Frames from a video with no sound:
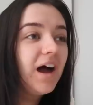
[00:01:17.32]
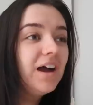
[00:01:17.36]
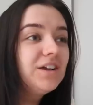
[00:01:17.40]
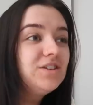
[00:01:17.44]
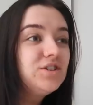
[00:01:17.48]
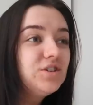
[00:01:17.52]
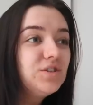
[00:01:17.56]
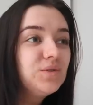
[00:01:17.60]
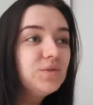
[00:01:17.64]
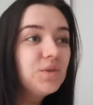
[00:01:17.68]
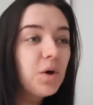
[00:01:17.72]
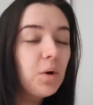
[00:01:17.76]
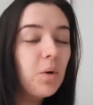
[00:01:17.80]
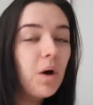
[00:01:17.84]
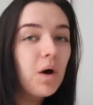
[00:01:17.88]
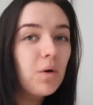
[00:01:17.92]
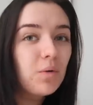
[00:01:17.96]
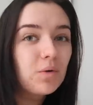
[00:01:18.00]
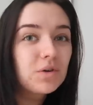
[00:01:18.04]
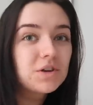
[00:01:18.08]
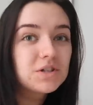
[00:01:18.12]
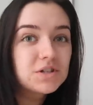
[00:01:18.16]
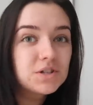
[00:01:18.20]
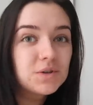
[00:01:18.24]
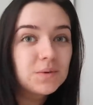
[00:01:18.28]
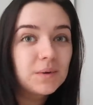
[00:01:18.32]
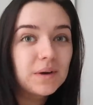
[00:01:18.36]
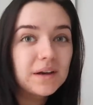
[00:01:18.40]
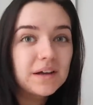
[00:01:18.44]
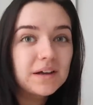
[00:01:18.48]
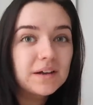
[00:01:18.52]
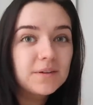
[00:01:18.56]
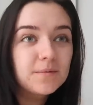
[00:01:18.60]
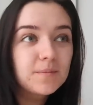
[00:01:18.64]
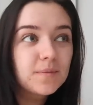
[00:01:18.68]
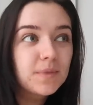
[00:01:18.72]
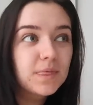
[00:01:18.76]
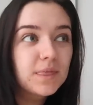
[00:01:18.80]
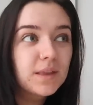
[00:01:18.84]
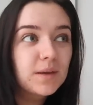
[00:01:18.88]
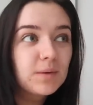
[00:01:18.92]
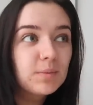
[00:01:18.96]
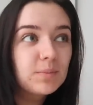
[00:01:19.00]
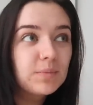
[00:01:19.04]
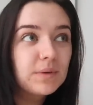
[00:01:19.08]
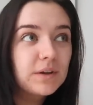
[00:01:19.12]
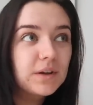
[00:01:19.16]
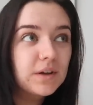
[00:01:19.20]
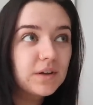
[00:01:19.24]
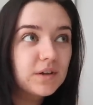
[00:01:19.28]
I do know I want to do it,
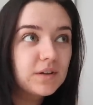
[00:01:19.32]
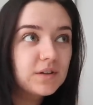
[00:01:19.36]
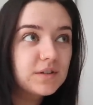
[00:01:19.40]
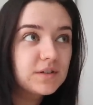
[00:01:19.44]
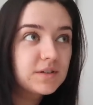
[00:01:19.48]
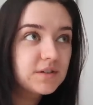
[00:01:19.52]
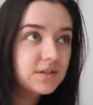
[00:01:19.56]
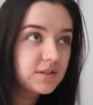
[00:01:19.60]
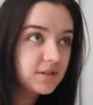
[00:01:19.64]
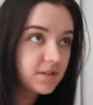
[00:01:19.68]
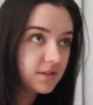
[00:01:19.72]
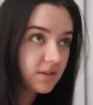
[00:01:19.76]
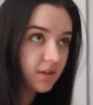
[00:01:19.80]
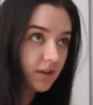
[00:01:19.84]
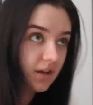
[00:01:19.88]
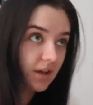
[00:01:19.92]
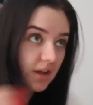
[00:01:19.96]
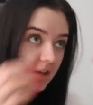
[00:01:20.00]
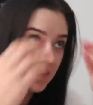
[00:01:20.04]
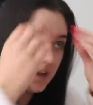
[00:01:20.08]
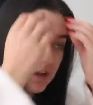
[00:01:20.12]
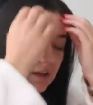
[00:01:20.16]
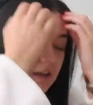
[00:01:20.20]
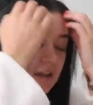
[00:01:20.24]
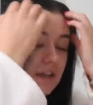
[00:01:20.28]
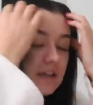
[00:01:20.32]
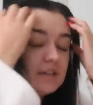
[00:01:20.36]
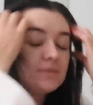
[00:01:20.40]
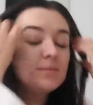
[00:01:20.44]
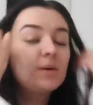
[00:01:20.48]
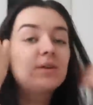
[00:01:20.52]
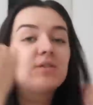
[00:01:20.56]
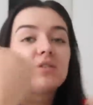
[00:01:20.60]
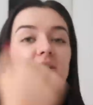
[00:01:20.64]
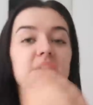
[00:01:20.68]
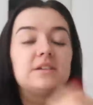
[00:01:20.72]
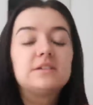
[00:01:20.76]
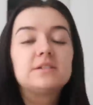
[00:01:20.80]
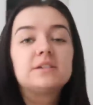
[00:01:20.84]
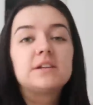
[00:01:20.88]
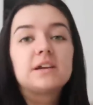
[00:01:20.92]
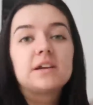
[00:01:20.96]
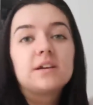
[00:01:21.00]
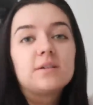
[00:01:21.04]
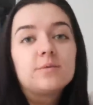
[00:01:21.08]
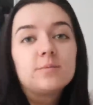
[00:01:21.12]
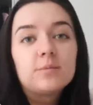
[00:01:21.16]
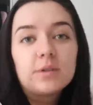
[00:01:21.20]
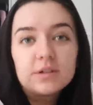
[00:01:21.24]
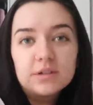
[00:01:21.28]
because here's my
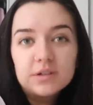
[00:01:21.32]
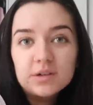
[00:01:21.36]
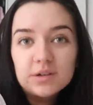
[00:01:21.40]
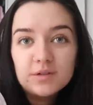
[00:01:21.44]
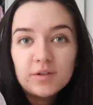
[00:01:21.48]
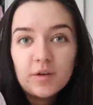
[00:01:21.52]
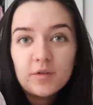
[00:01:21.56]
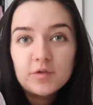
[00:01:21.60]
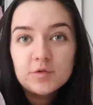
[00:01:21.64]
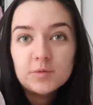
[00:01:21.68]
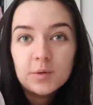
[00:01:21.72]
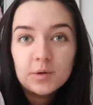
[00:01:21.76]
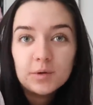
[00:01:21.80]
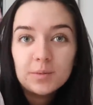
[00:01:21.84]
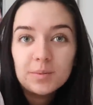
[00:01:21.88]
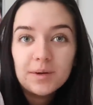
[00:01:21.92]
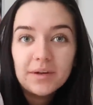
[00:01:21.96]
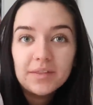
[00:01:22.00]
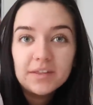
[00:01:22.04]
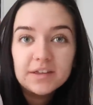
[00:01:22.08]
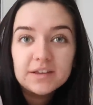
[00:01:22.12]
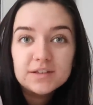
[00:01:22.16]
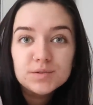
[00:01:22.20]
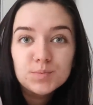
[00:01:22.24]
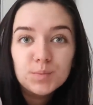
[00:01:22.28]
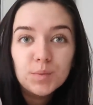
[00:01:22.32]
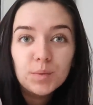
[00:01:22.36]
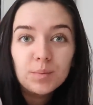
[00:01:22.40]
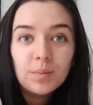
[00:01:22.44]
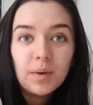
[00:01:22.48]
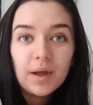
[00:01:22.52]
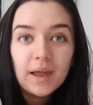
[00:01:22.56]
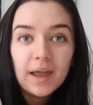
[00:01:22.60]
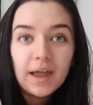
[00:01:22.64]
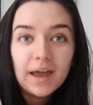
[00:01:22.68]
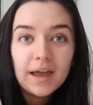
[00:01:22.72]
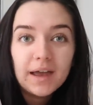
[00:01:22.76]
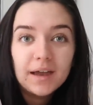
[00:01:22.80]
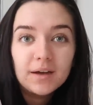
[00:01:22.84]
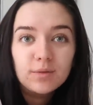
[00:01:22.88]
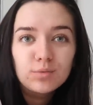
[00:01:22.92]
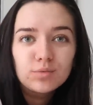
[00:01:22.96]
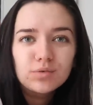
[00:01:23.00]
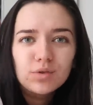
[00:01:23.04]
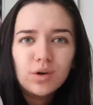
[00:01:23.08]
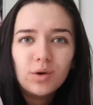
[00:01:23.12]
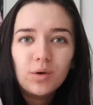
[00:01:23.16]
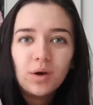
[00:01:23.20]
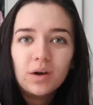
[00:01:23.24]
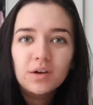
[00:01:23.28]
reasoning. I don't know if I've spoke about this, but my hair...
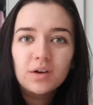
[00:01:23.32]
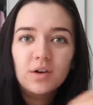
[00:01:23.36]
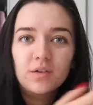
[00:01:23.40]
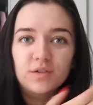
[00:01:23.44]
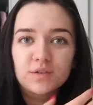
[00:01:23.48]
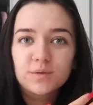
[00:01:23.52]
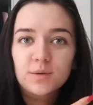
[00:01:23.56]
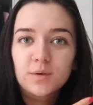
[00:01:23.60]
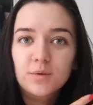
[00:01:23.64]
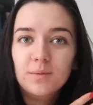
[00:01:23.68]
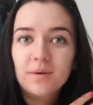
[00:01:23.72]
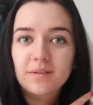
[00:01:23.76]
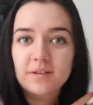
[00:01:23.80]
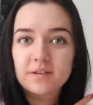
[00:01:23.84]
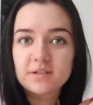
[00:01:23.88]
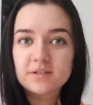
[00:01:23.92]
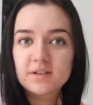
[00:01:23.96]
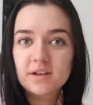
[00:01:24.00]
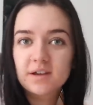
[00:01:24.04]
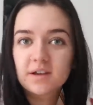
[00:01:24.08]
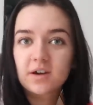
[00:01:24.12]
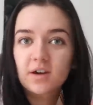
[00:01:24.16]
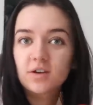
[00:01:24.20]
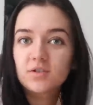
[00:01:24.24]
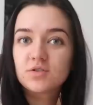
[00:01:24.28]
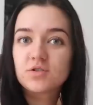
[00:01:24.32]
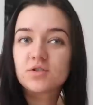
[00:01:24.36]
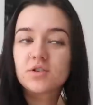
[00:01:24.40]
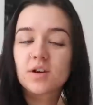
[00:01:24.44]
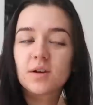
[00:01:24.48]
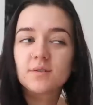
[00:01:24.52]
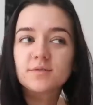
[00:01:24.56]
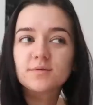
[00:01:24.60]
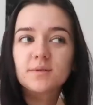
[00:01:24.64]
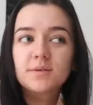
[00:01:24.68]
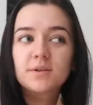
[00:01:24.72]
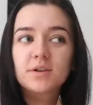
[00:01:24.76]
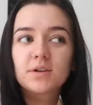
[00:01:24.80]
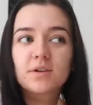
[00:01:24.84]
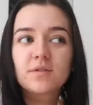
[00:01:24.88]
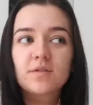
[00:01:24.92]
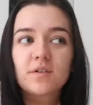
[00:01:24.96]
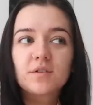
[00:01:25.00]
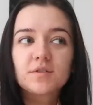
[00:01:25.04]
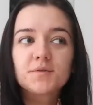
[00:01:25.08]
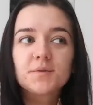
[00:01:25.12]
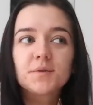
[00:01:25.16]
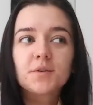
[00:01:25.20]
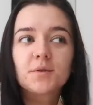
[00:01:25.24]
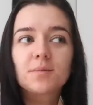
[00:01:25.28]
No, I know I've spoke about this like 100 times, but I don't know if
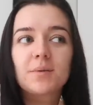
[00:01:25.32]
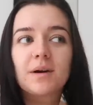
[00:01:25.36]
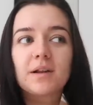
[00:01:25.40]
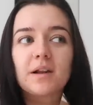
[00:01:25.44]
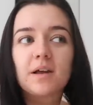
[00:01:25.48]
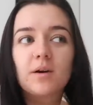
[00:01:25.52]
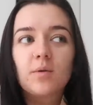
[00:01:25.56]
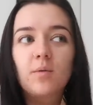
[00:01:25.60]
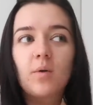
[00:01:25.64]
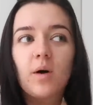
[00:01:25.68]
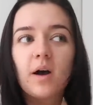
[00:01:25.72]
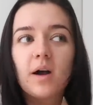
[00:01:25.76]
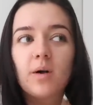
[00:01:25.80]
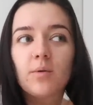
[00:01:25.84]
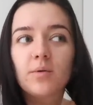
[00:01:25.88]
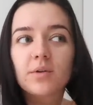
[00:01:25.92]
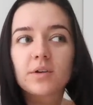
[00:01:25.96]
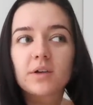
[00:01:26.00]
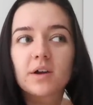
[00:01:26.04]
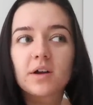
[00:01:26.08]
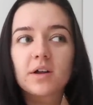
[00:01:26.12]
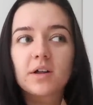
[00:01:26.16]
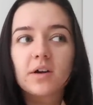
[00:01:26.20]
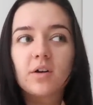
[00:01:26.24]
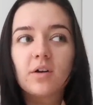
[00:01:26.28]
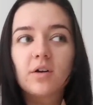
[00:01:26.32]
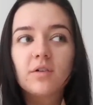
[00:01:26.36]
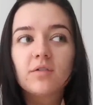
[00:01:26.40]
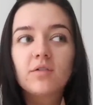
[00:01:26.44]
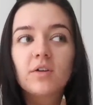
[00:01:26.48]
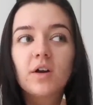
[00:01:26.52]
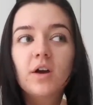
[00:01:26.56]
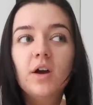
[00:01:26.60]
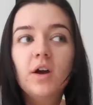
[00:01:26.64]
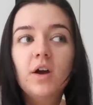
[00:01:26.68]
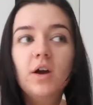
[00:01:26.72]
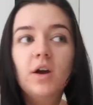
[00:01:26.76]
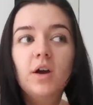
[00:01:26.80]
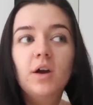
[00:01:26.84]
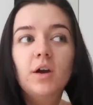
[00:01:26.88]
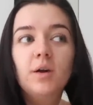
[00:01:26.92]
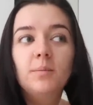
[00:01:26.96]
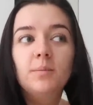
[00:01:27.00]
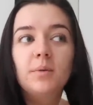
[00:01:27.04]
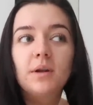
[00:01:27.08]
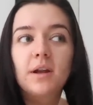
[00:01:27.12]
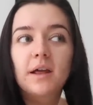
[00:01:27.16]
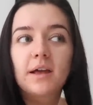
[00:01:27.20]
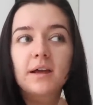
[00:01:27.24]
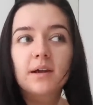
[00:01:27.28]
I've spoke about like why I want to cut it off.
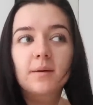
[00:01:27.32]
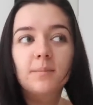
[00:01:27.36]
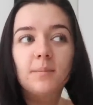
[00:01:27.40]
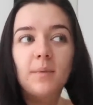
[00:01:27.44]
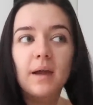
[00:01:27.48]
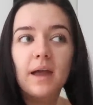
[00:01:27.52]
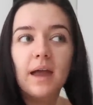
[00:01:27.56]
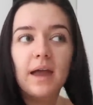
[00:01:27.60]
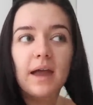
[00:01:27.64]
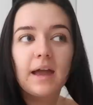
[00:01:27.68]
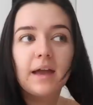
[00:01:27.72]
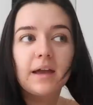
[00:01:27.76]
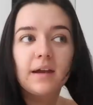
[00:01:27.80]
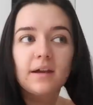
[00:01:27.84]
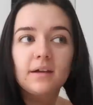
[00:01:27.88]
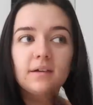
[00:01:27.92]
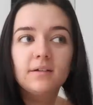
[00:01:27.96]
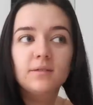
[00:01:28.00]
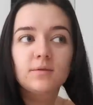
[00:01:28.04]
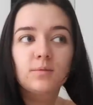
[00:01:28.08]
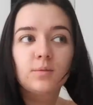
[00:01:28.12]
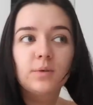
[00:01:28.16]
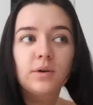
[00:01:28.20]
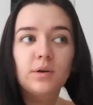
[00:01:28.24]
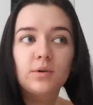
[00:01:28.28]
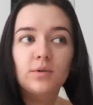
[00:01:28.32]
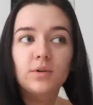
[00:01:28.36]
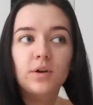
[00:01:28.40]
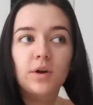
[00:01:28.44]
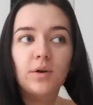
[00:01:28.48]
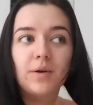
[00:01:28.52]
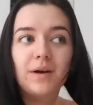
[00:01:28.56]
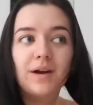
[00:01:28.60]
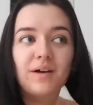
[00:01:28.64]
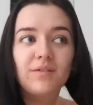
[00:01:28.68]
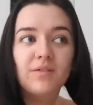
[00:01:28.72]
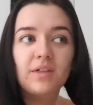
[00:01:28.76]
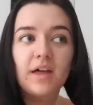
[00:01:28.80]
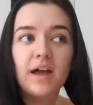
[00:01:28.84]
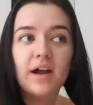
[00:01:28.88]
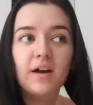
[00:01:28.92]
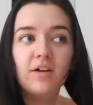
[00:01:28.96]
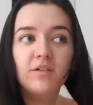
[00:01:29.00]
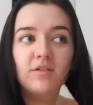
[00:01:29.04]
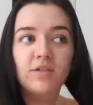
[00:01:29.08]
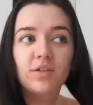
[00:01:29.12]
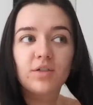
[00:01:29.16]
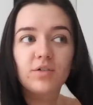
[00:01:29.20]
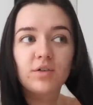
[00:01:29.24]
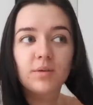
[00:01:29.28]
But like, my hair, we all know I have the
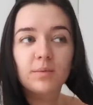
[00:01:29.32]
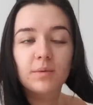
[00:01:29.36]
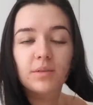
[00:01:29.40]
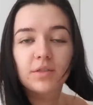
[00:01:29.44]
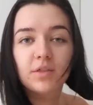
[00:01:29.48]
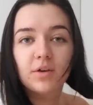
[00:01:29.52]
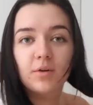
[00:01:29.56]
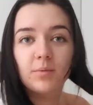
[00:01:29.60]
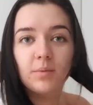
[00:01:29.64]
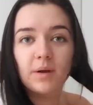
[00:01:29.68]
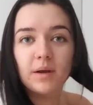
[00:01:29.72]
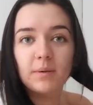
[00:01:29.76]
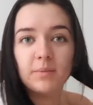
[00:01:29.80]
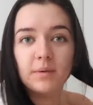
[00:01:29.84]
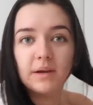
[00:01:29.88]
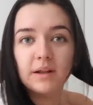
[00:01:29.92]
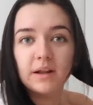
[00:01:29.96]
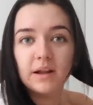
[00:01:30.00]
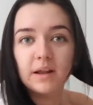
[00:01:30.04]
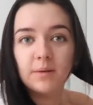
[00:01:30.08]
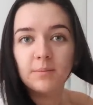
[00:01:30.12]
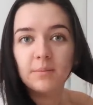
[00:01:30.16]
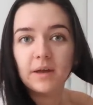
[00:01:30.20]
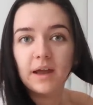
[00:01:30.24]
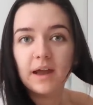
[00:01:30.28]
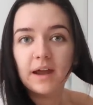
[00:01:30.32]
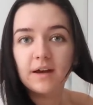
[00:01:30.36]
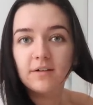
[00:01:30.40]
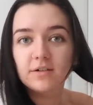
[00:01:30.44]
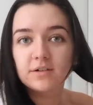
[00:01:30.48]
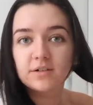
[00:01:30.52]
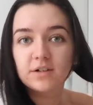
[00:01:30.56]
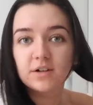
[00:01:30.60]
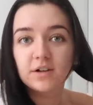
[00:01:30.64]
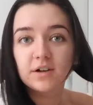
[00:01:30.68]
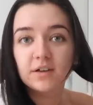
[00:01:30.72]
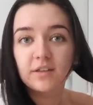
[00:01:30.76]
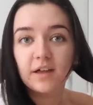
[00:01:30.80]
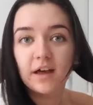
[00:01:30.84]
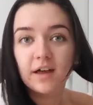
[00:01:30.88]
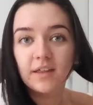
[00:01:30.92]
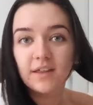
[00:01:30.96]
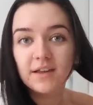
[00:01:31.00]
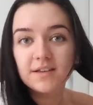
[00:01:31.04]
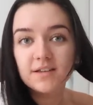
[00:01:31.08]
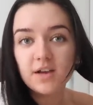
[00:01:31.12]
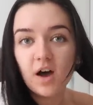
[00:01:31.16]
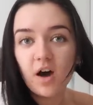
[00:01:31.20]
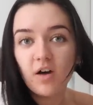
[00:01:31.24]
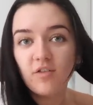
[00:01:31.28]
hair of a 3-month-old baby. Like, my hair is... Look at that.
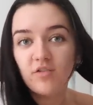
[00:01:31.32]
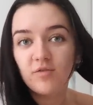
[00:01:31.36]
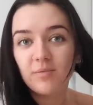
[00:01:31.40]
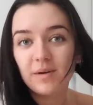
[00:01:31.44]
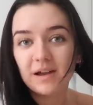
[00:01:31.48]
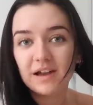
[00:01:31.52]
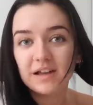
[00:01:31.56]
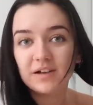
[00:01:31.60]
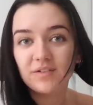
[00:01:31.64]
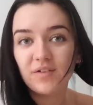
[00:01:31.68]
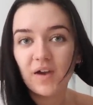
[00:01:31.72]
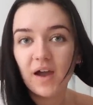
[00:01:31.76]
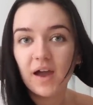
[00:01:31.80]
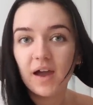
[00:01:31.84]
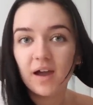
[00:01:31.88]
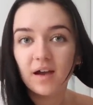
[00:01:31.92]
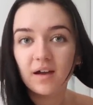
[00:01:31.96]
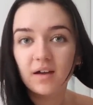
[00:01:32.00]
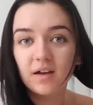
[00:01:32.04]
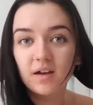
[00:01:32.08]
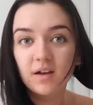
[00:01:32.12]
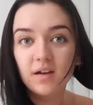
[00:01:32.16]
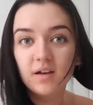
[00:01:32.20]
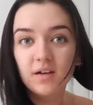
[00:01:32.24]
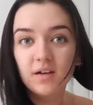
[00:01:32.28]
That's half my head of hair.